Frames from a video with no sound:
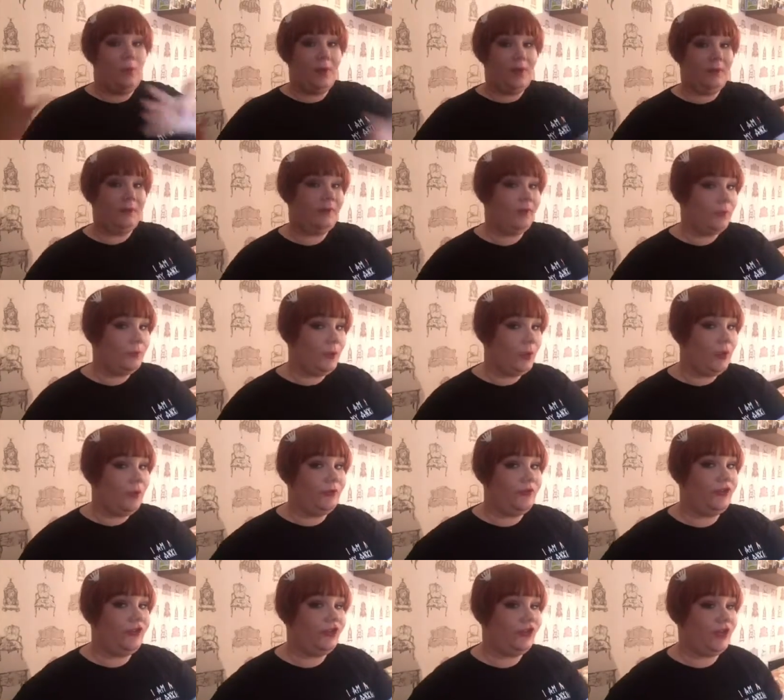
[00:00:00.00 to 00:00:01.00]
with you
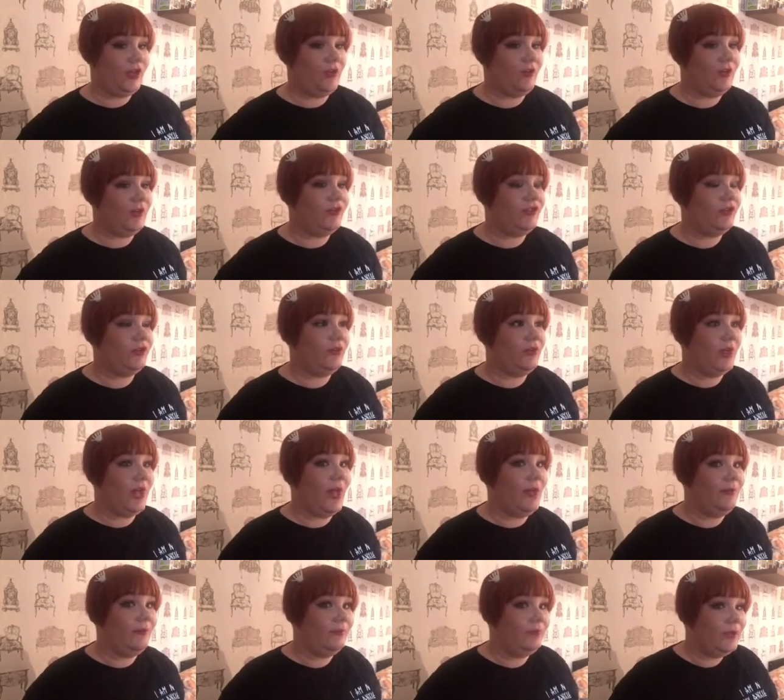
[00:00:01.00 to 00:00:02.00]
all to share it to
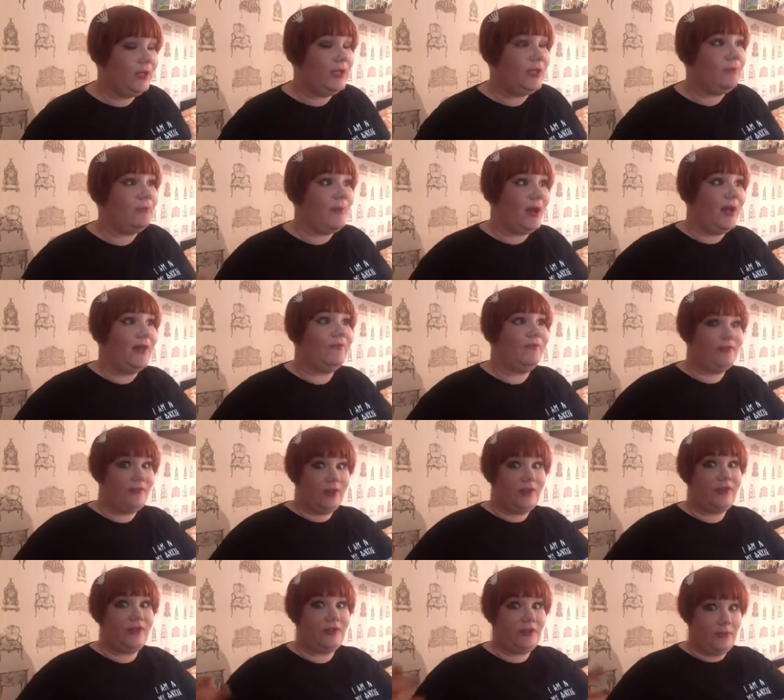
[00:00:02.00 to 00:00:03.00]
get really my
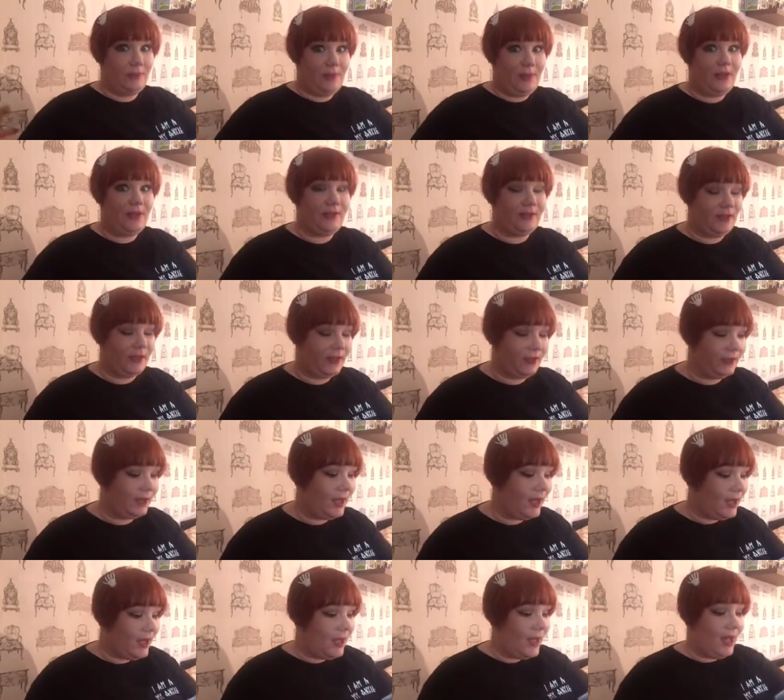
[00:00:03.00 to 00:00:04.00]
first opinion
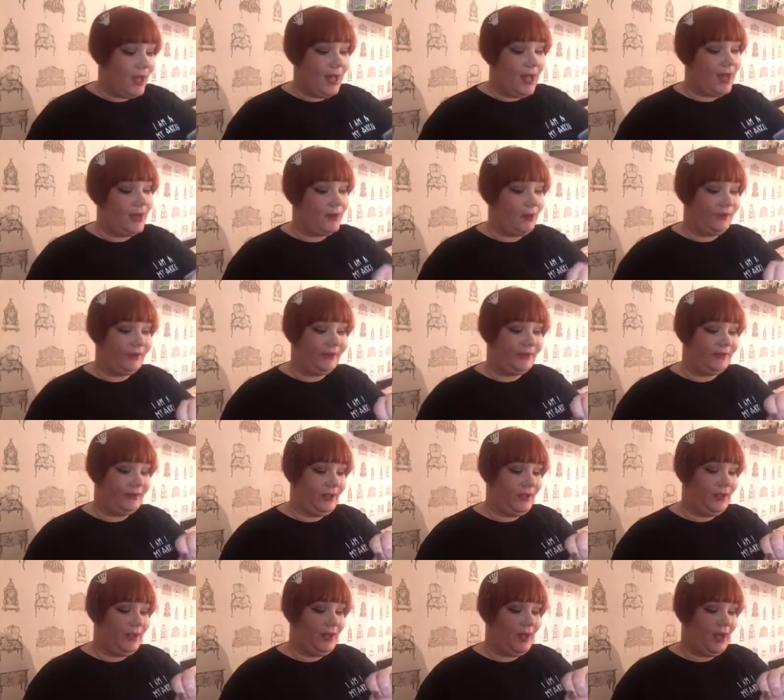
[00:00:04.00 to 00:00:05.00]
and
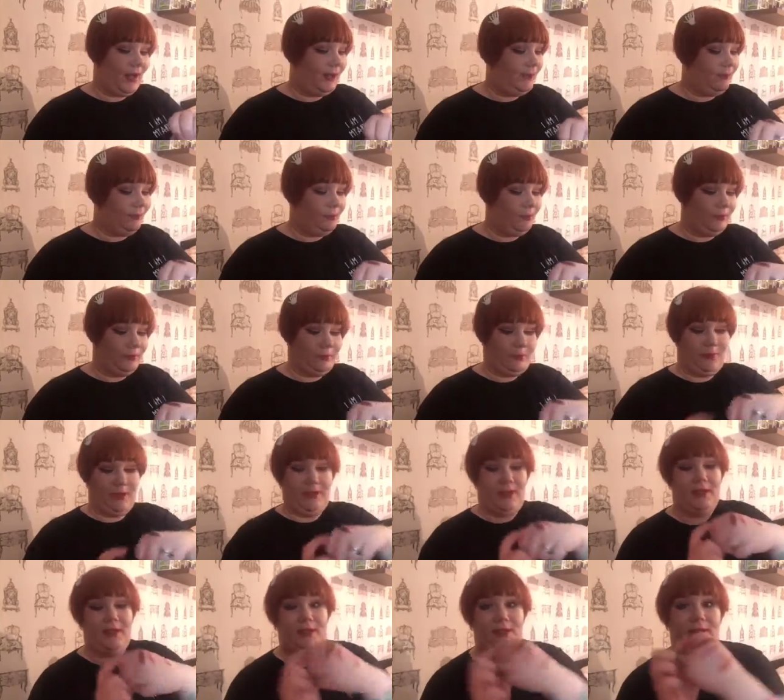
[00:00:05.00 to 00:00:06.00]
honestly I am blown
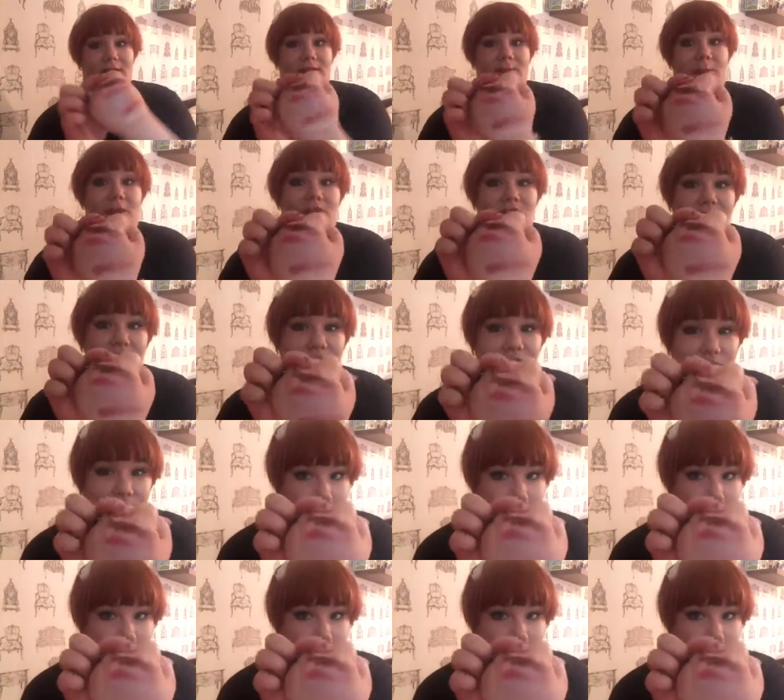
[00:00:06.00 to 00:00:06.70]
away like especially this